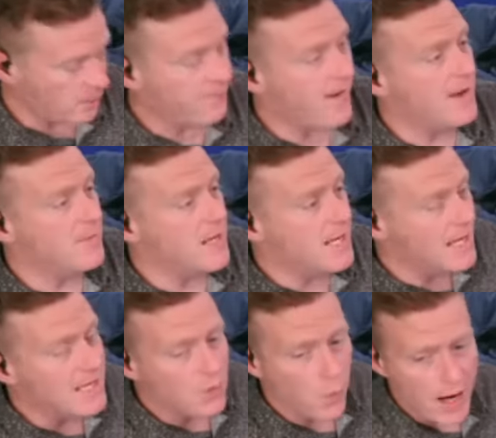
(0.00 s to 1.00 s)
be able to find me
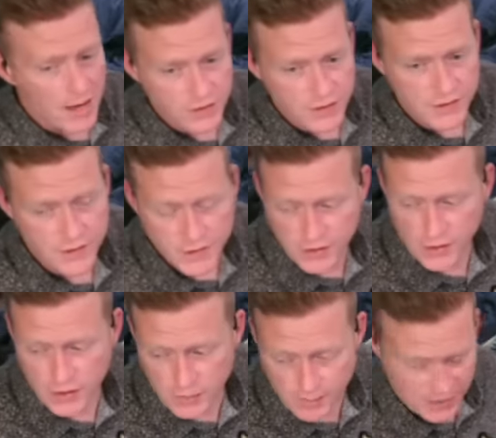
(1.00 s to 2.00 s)
anywhere. Just just
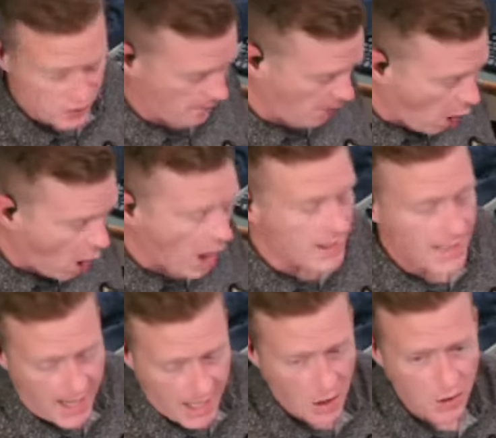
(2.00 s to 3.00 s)
search Bishop
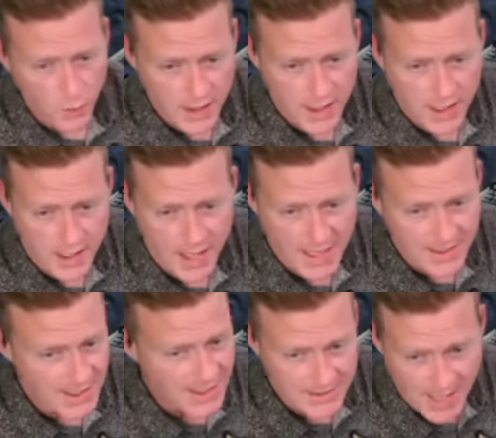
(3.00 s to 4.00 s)
on air and we can
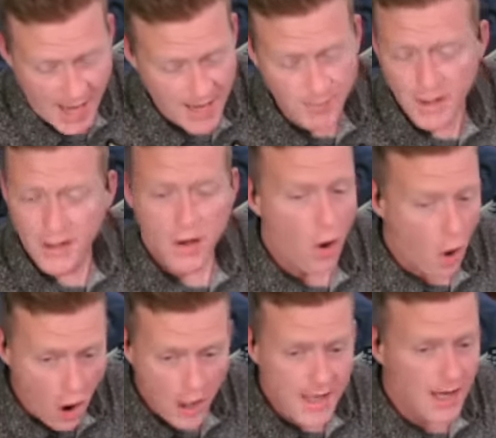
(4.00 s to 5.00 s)
connect anytime
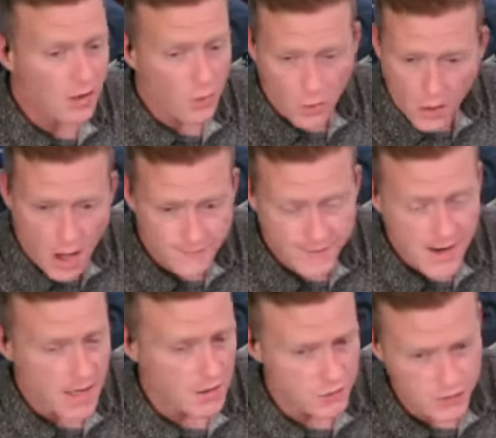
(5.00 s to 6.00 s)
on air or off
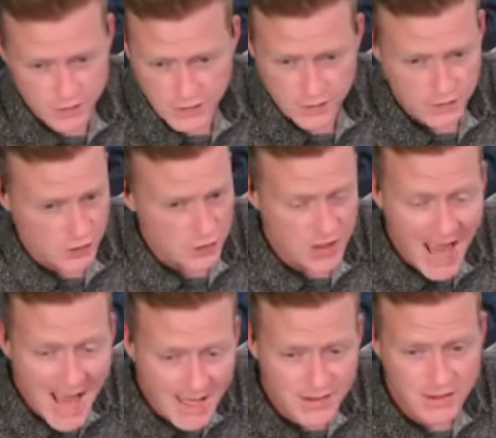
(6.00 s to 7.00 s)
air. Just search
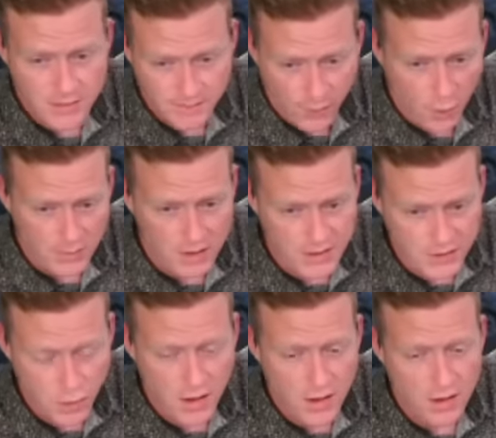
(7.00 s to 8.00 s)
X, formerly
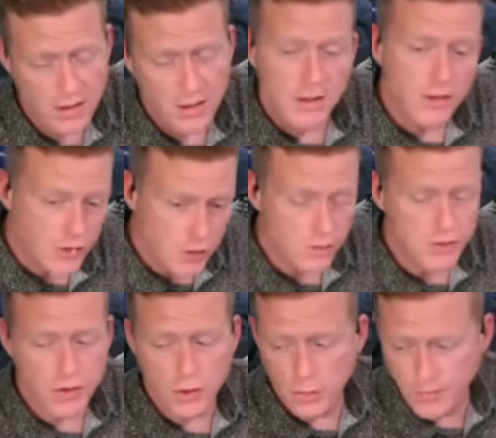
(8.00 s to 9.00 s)
Twitter,
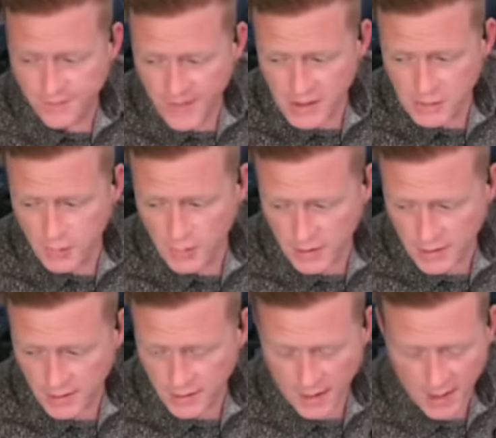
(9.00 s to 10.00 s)
YouTube, Facebook.
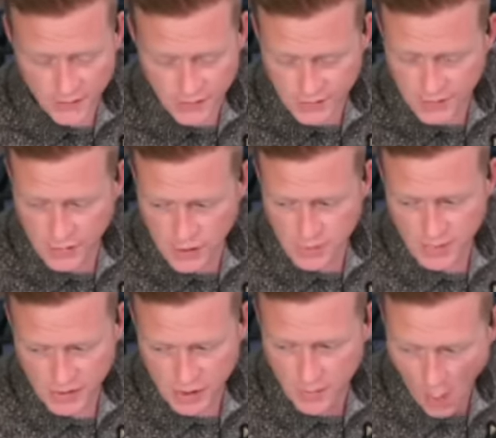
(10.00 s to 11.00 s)
Uh, just search
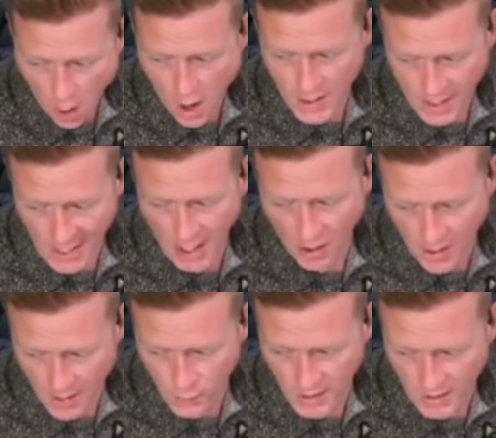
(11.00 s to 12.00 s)
Bishop on air
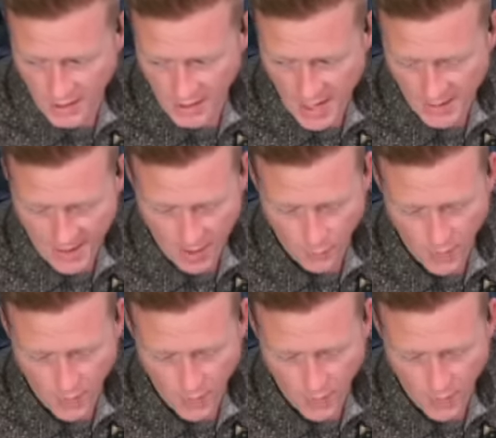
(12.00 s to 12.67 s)
and we can connect